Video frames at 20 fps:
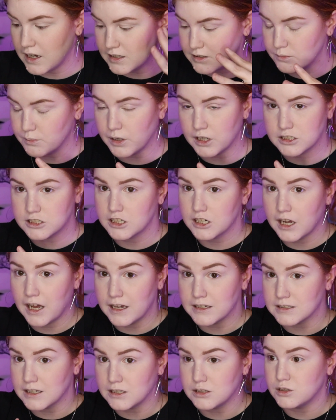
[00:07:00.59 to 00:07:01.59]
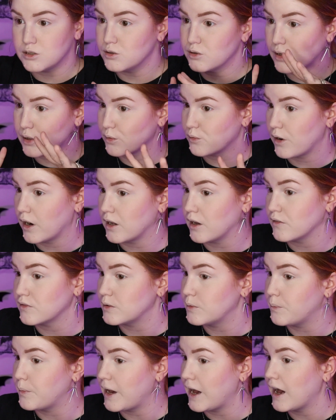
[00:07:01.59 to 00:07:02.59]
as much as I do like right off the
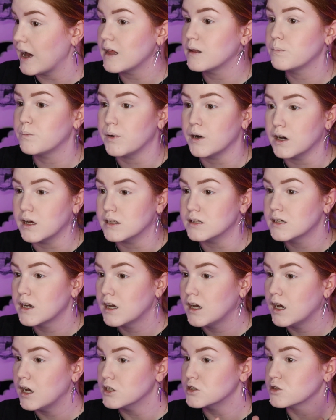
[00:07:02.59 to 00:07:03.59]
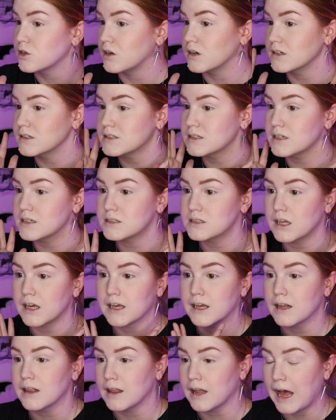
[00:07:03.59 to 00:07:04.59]
bat, but as long as this
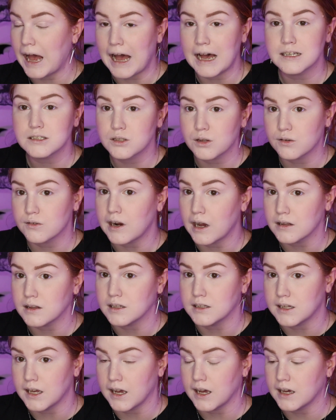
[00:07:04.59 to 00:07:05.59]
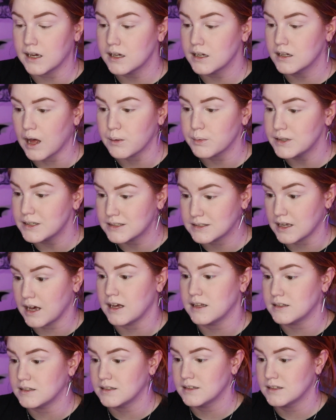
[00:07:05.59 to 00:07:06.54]
like lasts throughout the day, I'll be set.